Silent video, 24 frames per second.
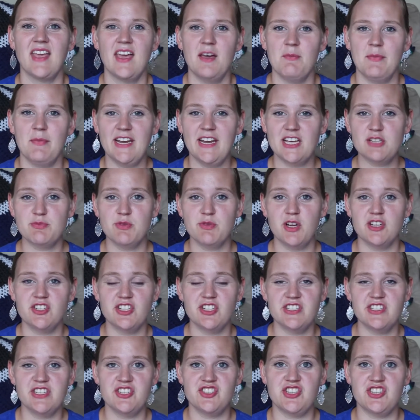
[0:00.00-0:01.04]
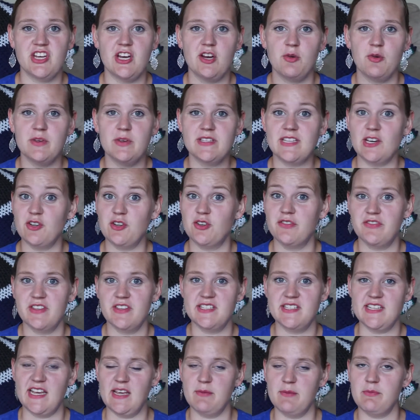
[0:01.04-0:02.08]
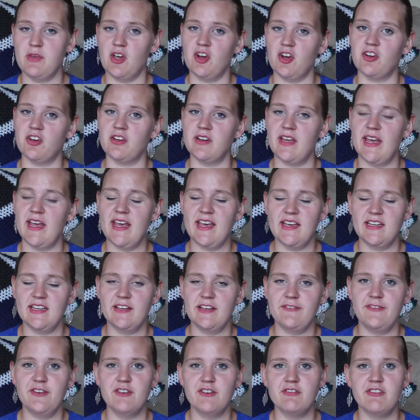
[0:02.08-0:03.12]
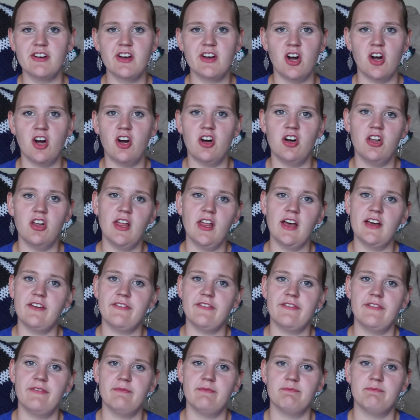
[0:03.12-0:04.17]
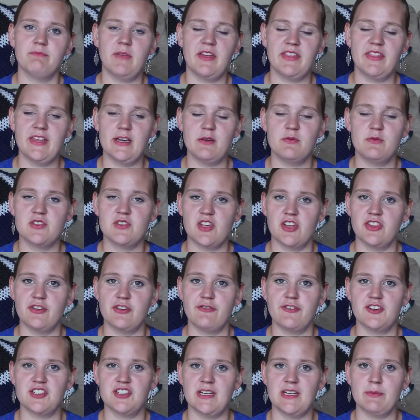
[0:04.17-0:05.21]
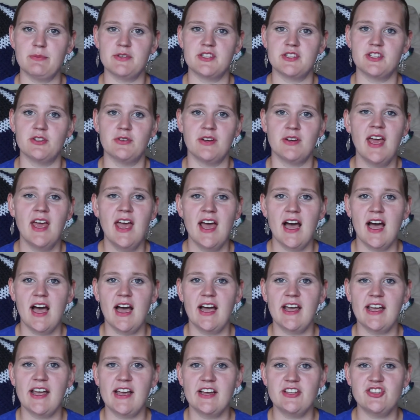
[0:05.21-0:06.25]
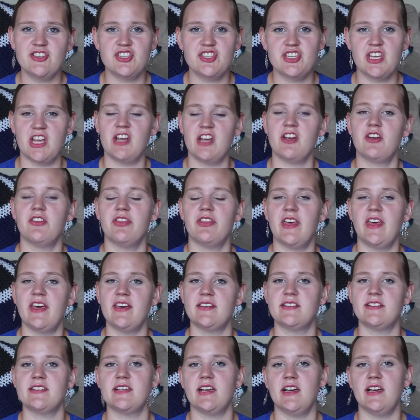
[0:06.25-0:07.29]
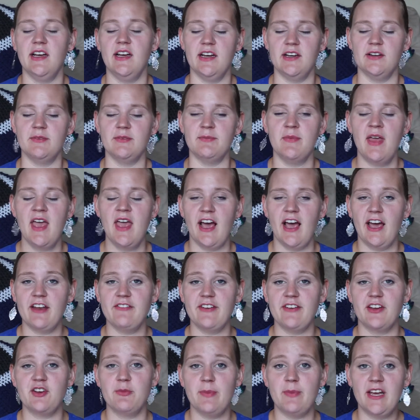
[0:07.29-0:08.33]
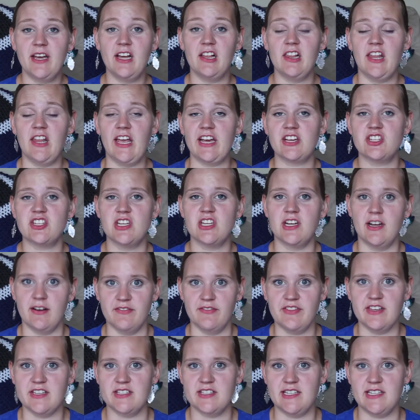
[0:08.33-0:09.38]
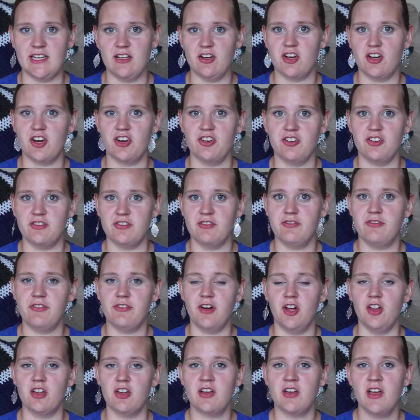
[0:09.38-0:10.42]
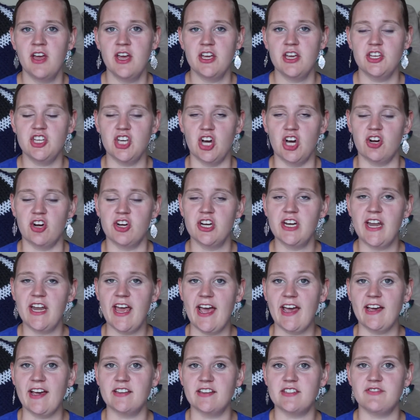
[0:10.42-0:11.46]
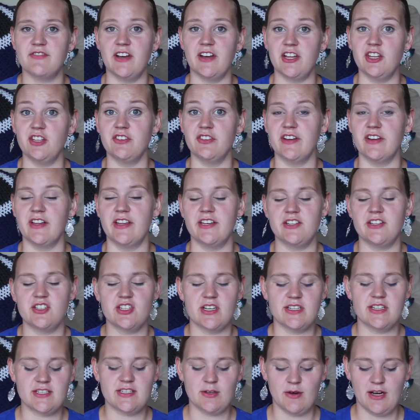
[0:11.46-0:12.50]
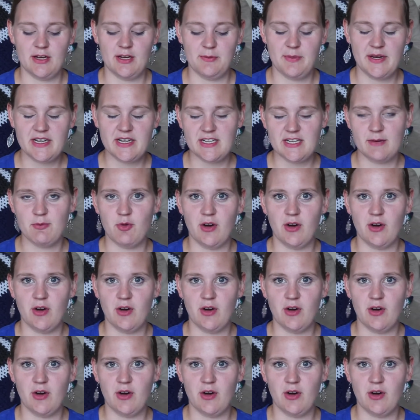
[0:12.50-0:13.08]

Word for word: My next project to share was out of the same yarn and if you recall, I think it was on the first episode, I had shared that um, I found a big collection of this Dalegarn Falk yarn at Value Village and so I picked up